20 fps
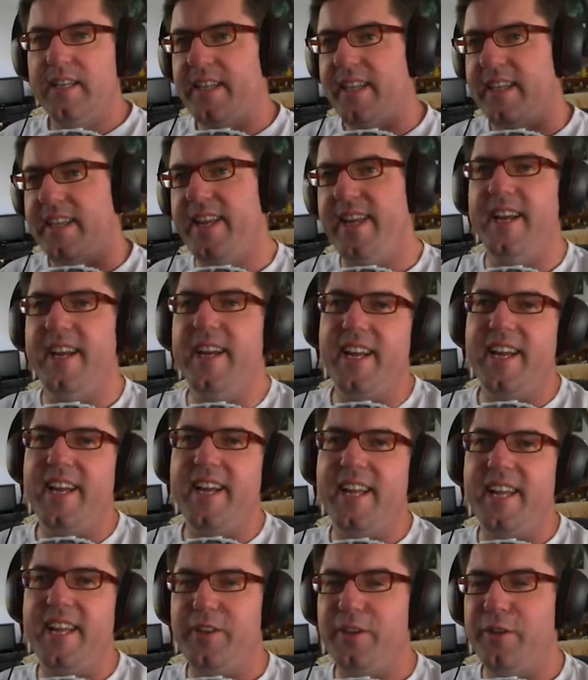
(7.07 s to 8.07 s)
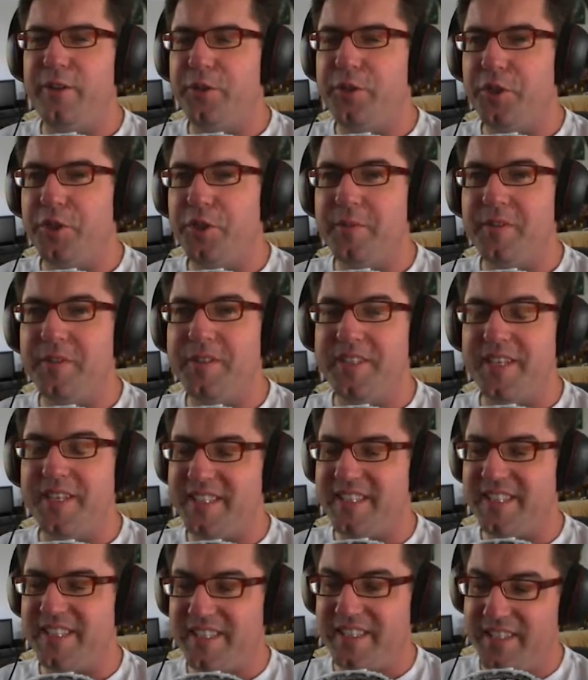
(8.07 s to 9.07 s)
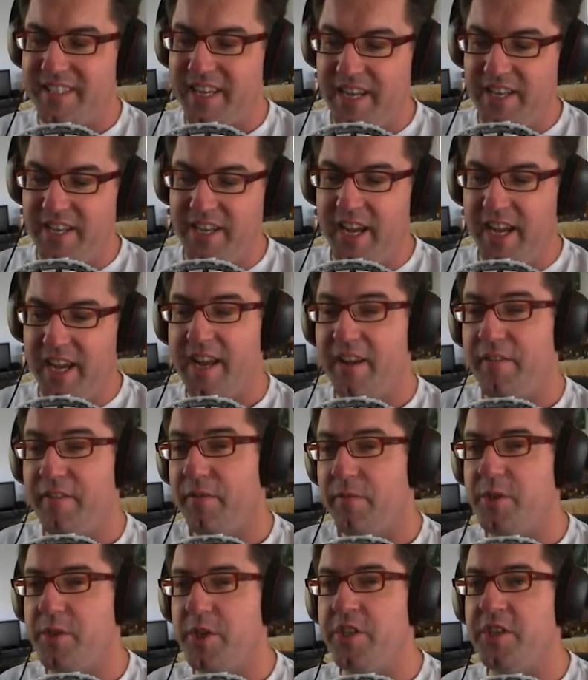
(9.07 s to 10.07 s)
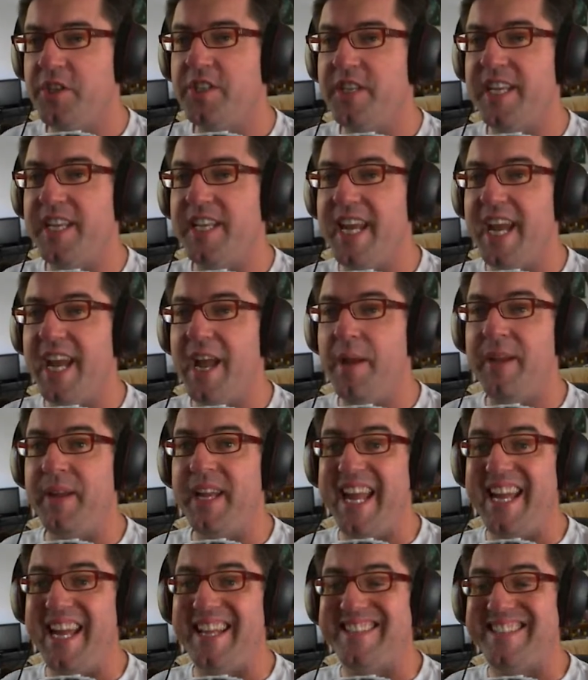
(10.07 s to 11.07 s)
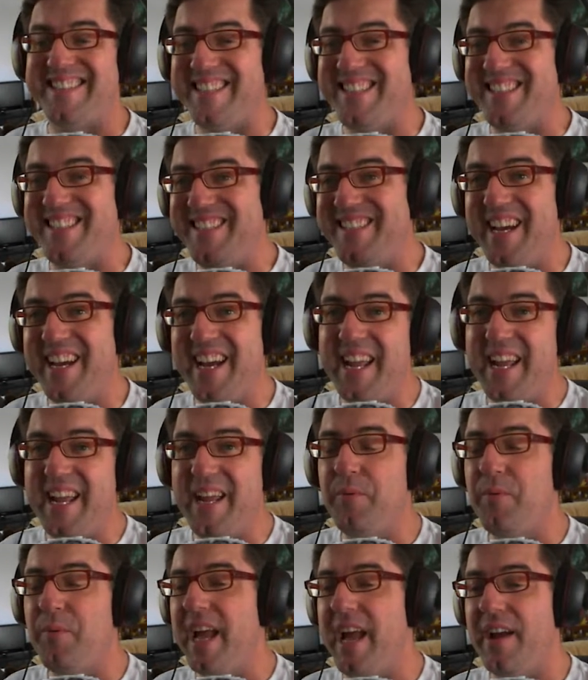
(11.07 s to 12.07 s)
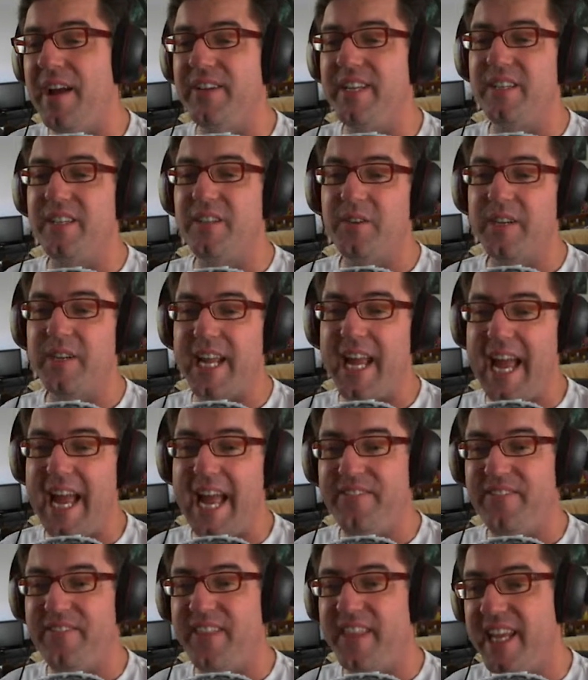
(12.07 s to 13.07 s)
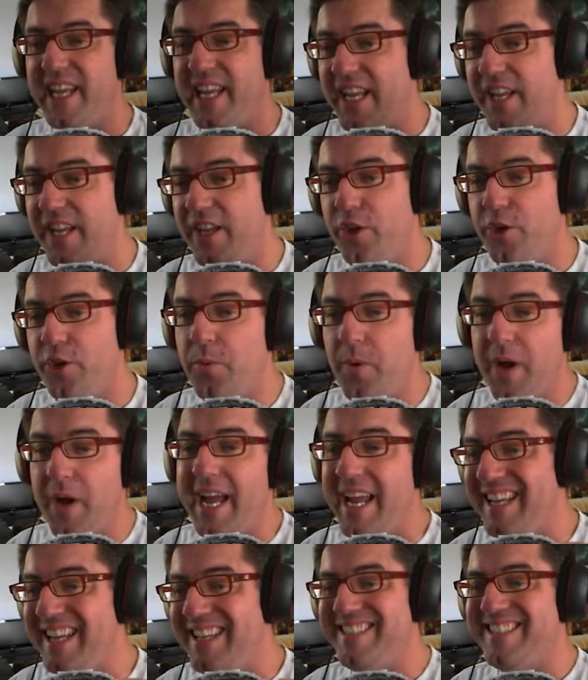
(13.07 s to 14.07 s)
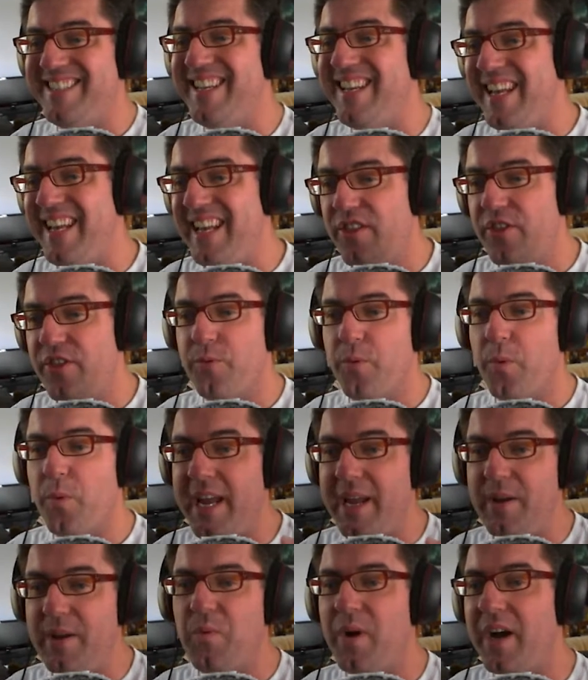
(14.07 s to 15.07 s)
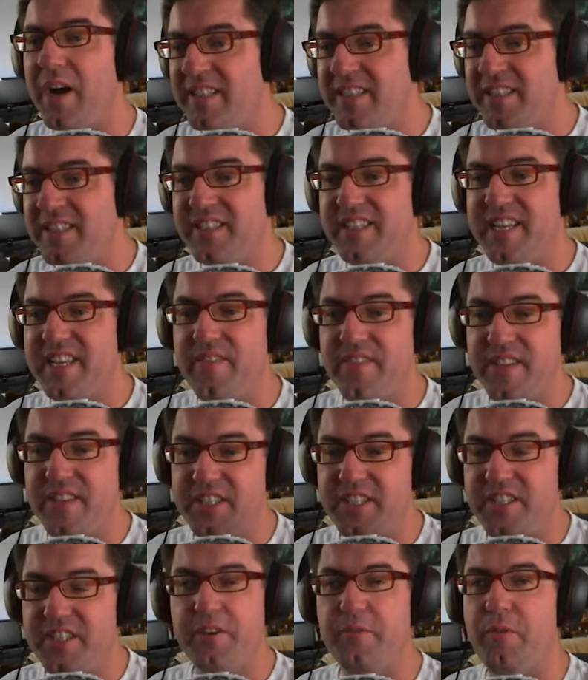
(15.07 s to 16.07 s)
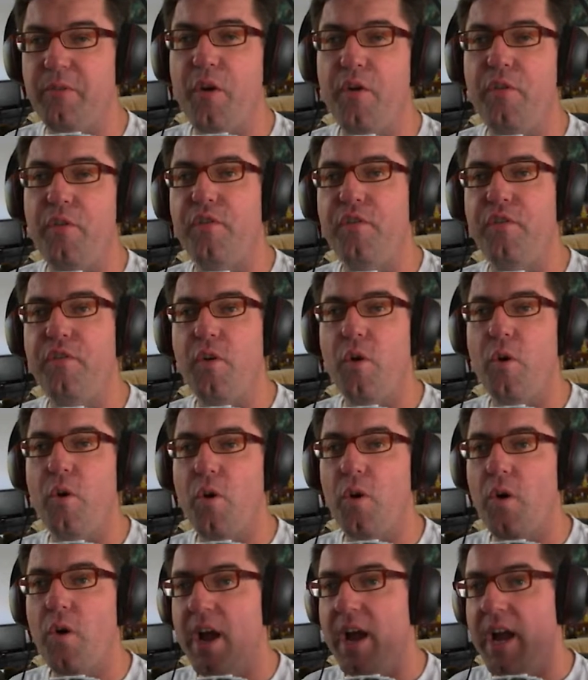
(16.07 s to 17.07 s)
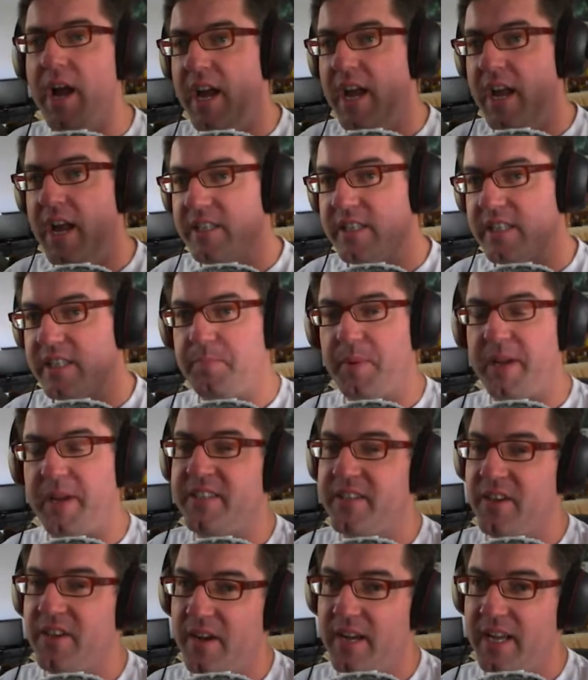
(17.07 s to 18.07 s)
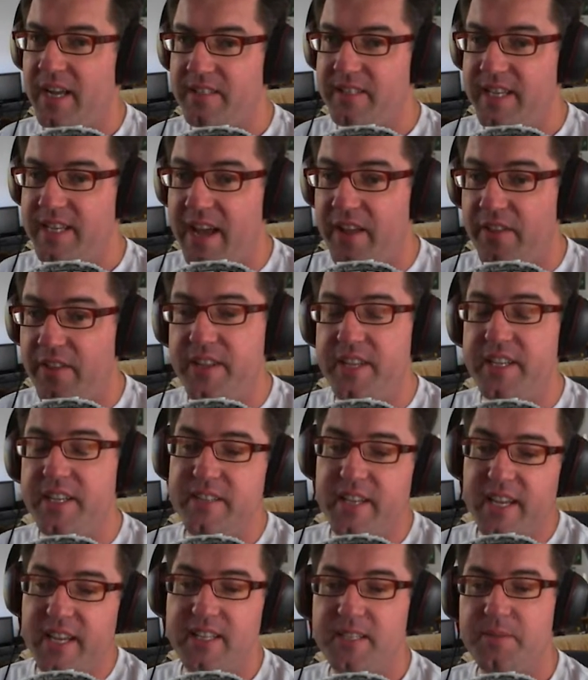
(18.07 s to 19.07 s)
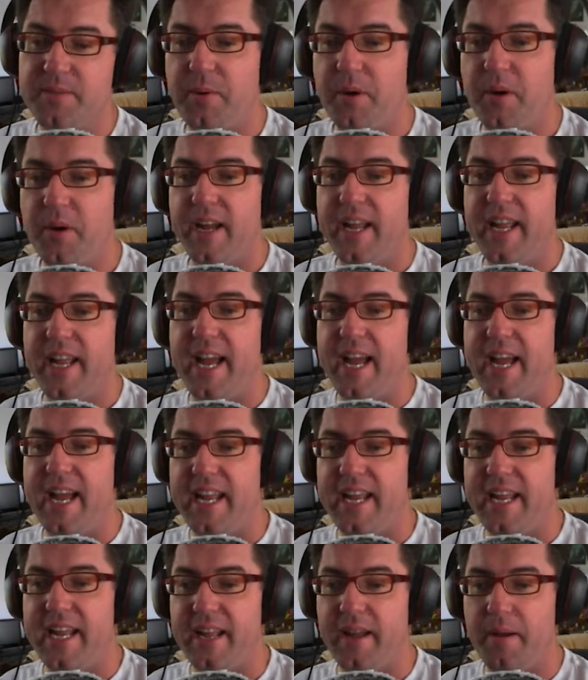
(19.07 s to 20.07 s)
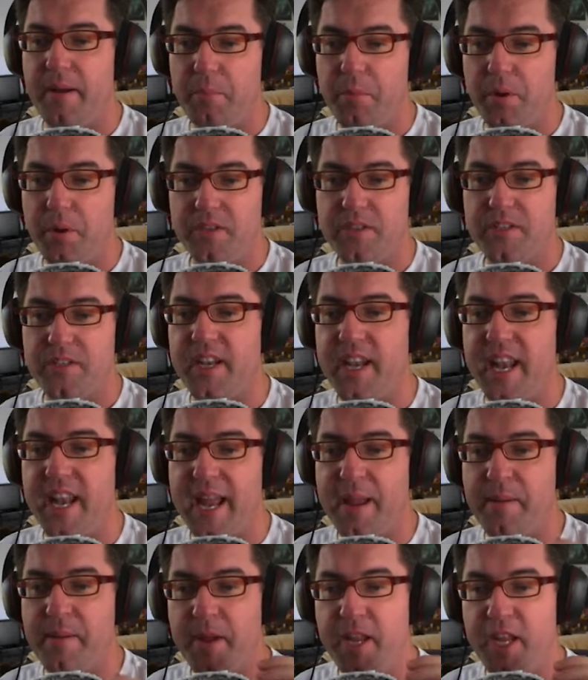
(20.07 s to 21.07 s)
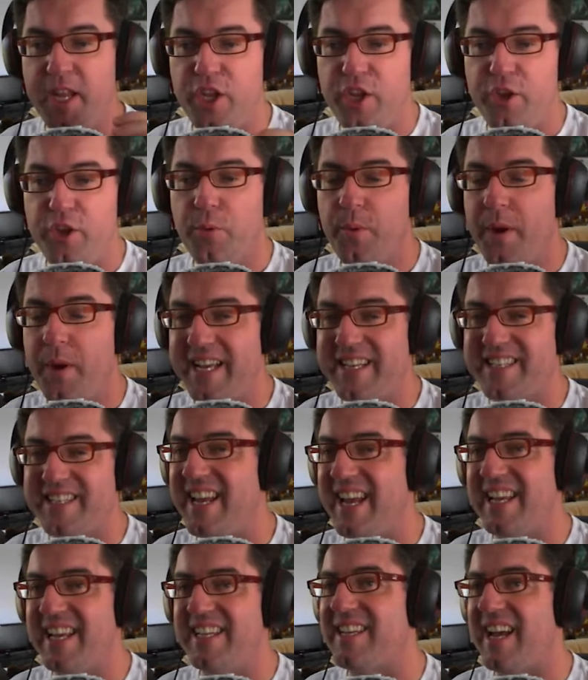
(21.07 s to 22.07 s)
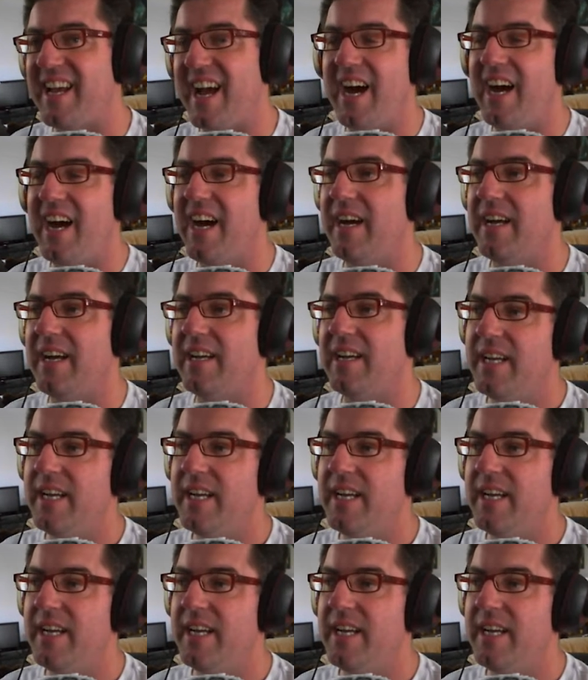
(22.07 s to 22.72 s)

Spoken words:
G'day YouTubers, it's Senior here from Junior Senior Gaming, and today we're having a look at the UAZ31704 Spinteres. Now this is by a person named USSR.